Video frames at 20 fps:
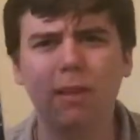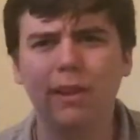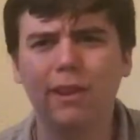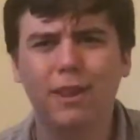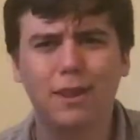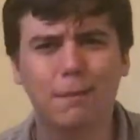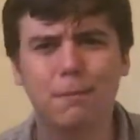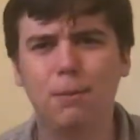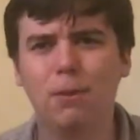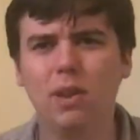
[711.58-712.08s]

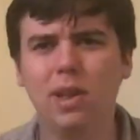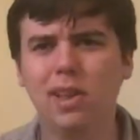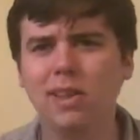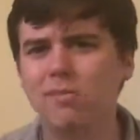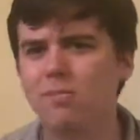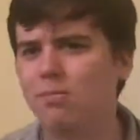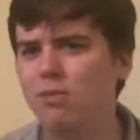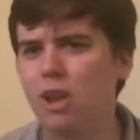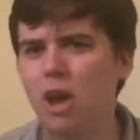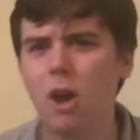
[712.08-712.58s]
listened to
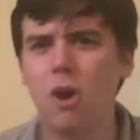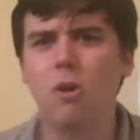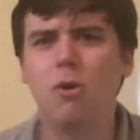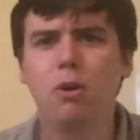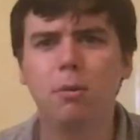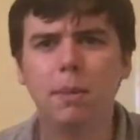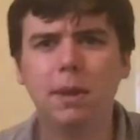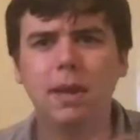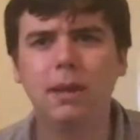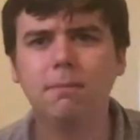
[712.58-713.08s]
Police, so
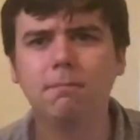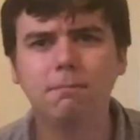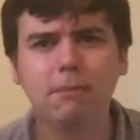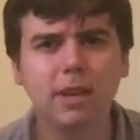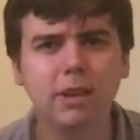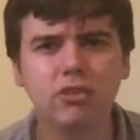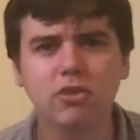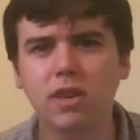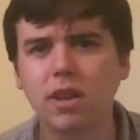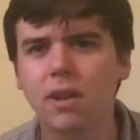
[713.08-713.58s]
it'll be an
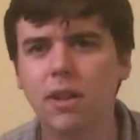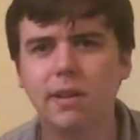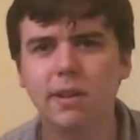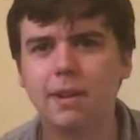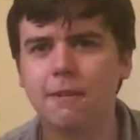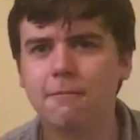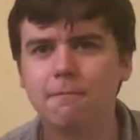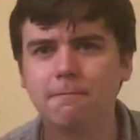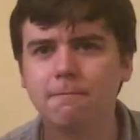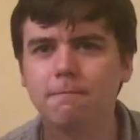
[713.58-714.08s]
interesting
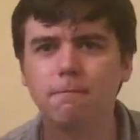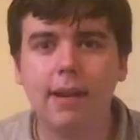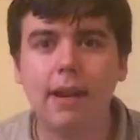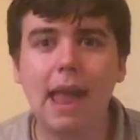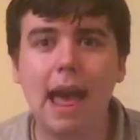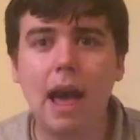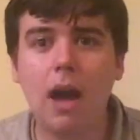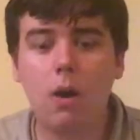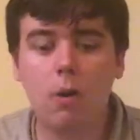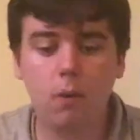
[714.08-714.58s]
listen.
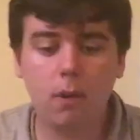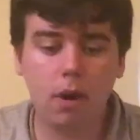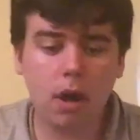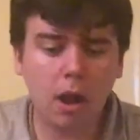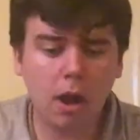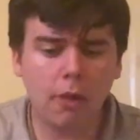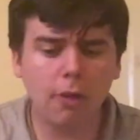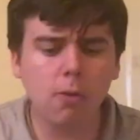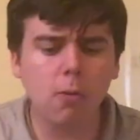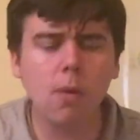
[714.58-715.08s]
Now,
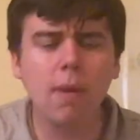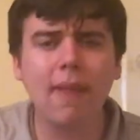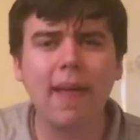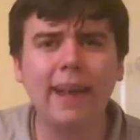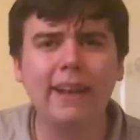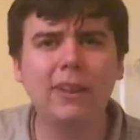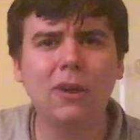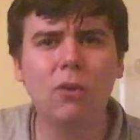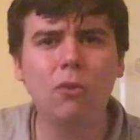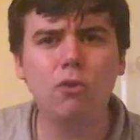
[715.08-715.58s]
another one
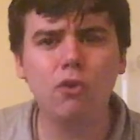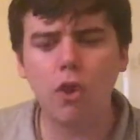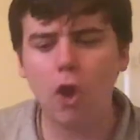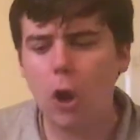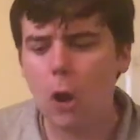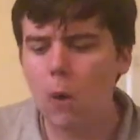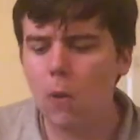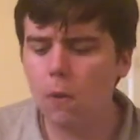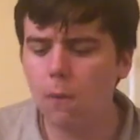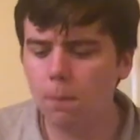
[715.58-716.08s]
I don't
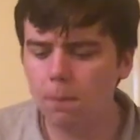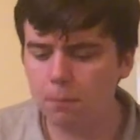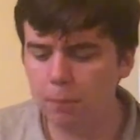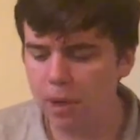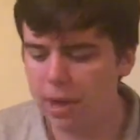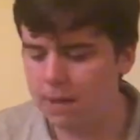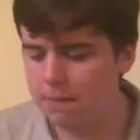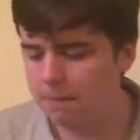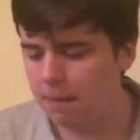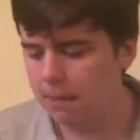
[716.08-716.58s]
know,
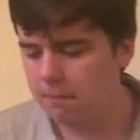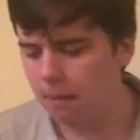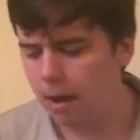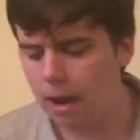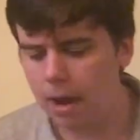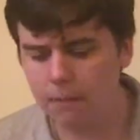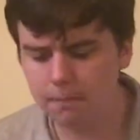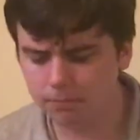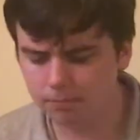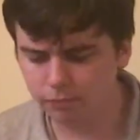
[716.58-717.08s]
but my
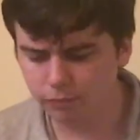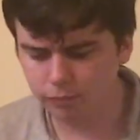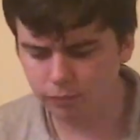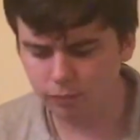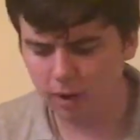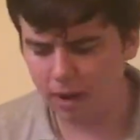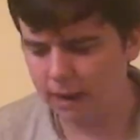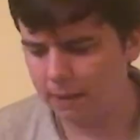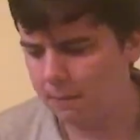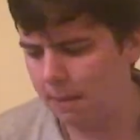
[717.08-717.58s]
mom
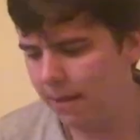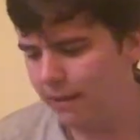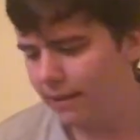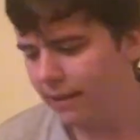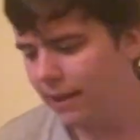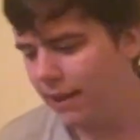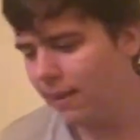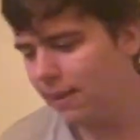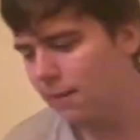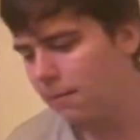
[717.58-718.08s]

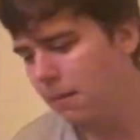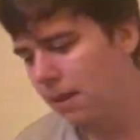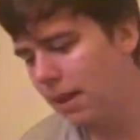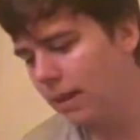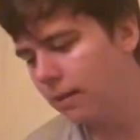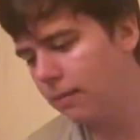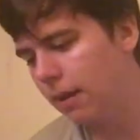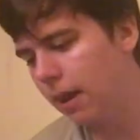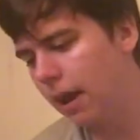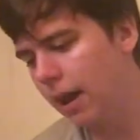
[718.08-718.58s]
recommended it to
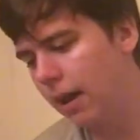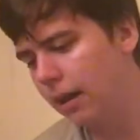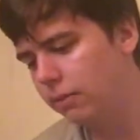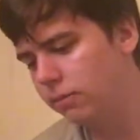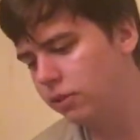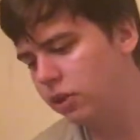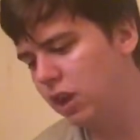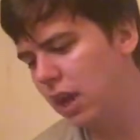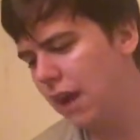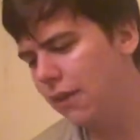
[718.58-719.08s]
me.
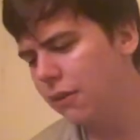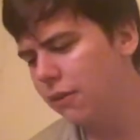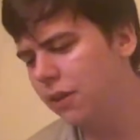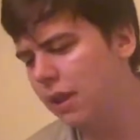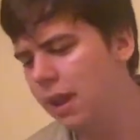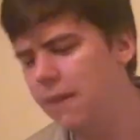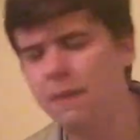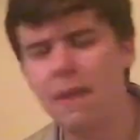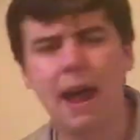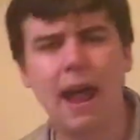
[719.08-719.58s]
She either
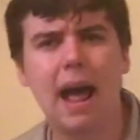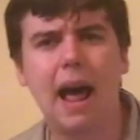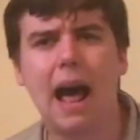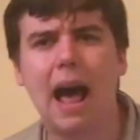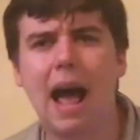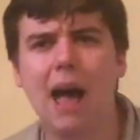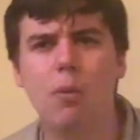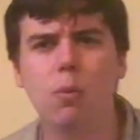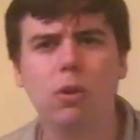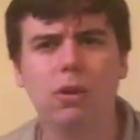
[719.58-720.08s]
said that
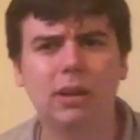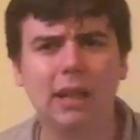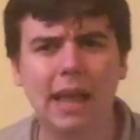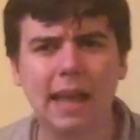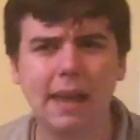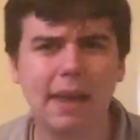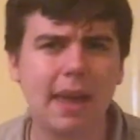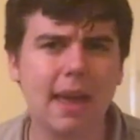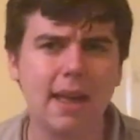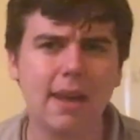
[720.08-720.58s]
I will like